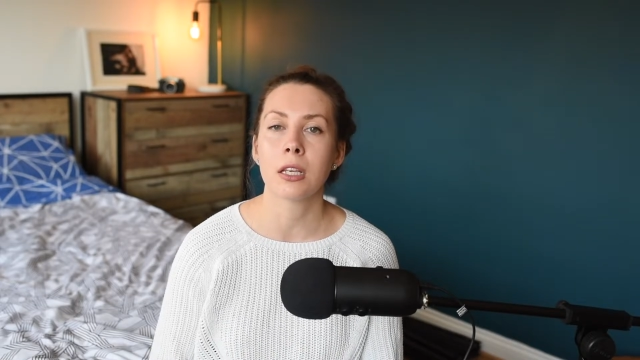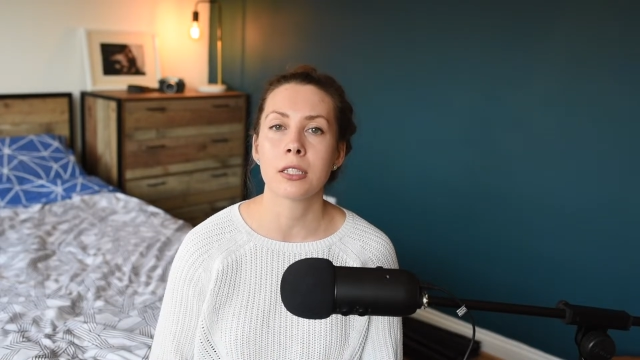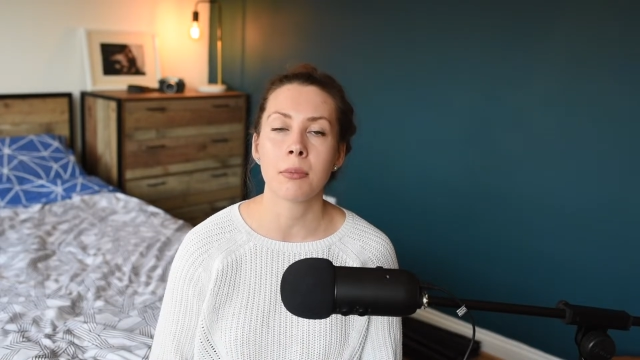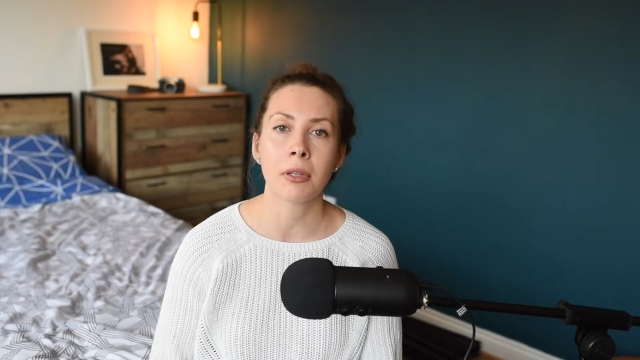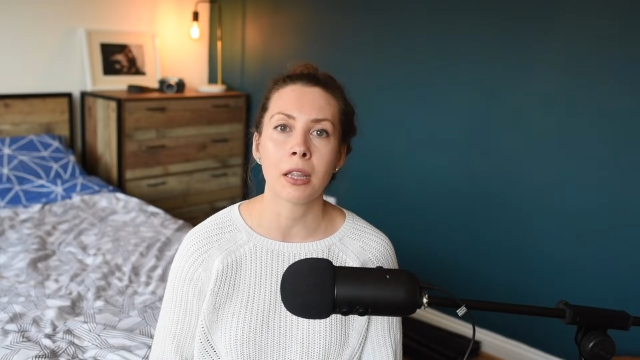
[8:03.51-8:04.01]

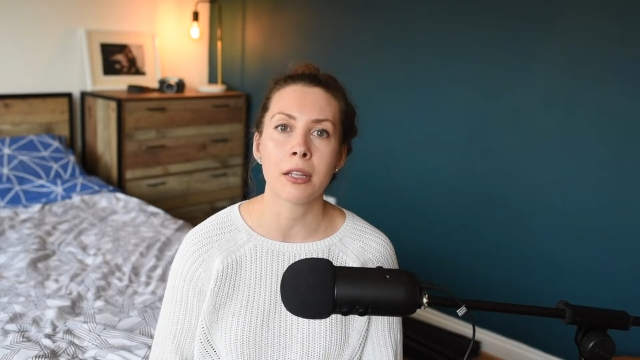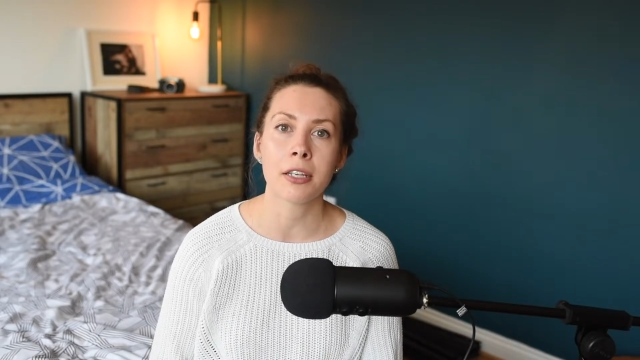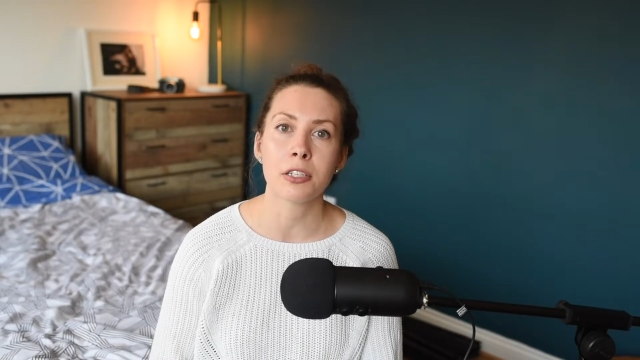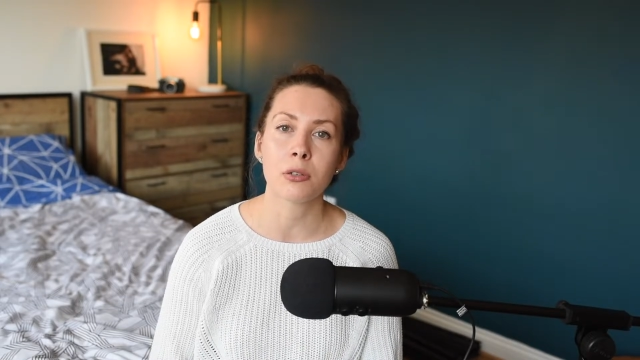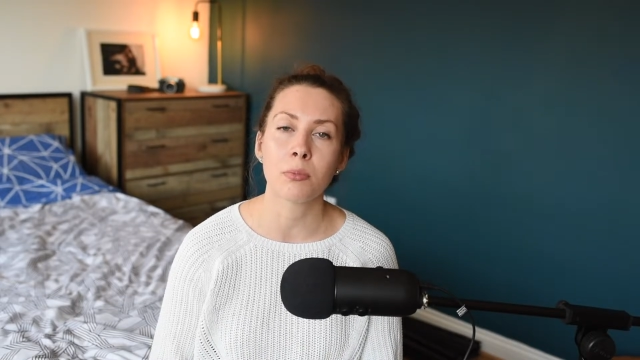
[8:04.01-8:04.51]
something like
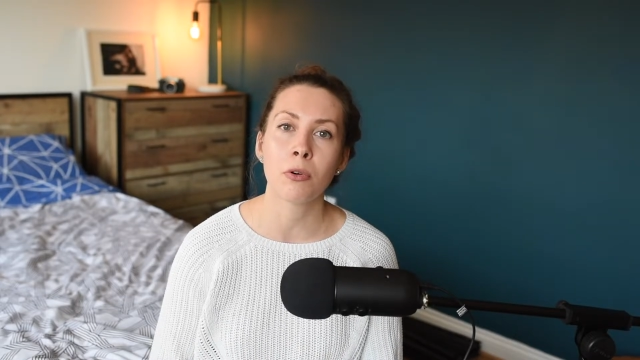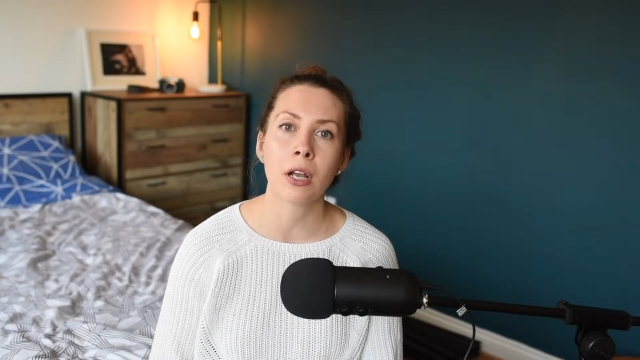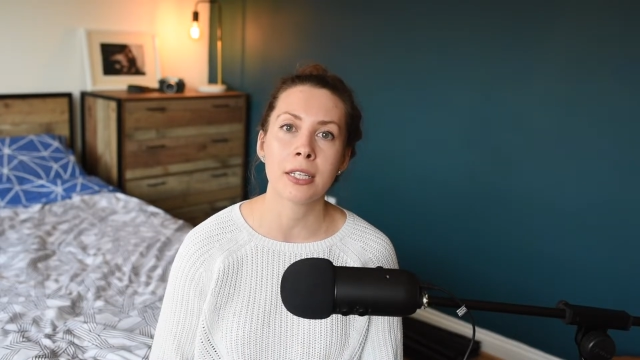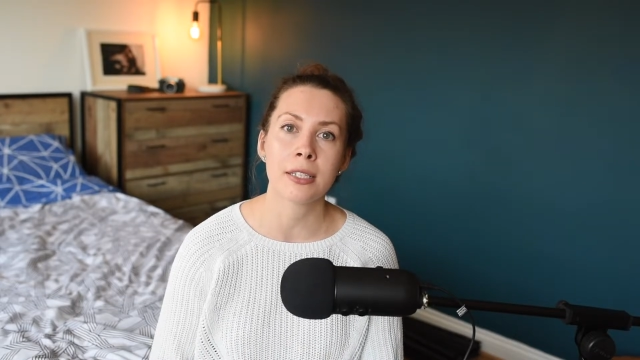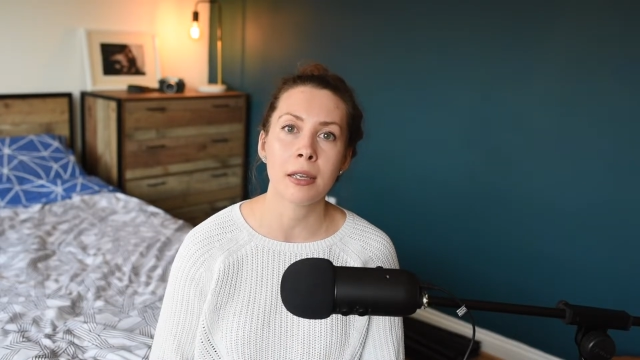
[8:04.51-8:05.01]
this, but
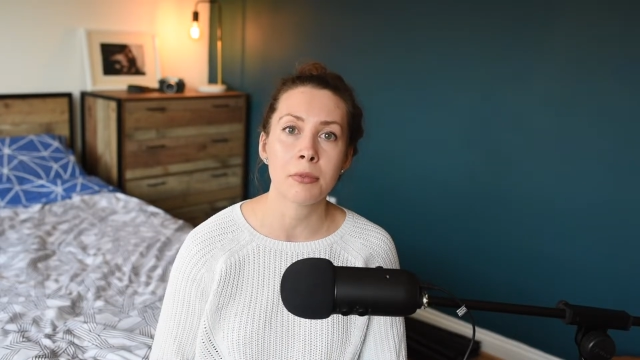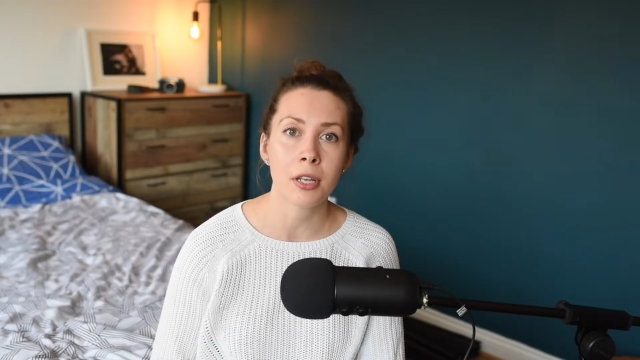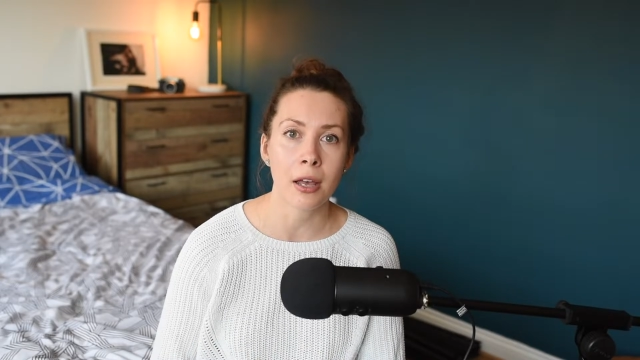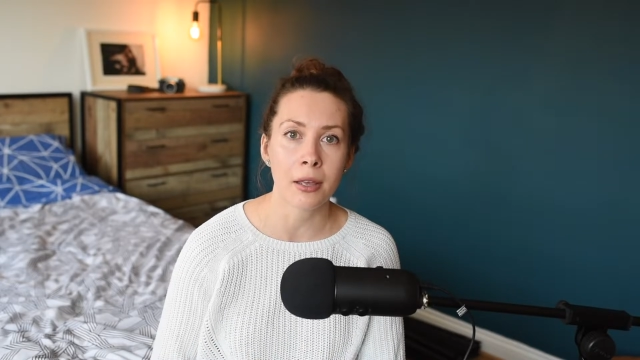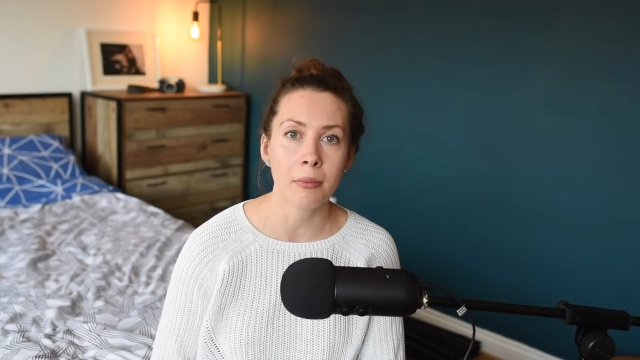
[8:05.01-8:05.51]
at the same
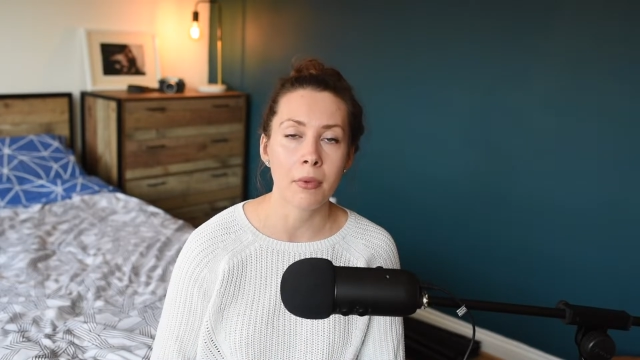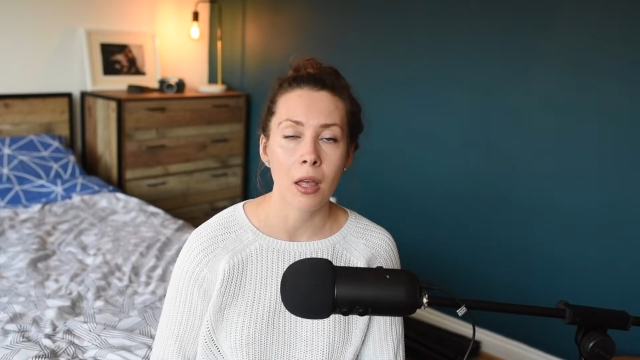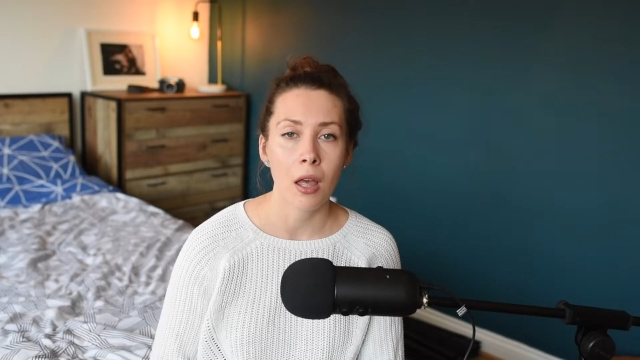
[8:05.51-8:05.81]
time,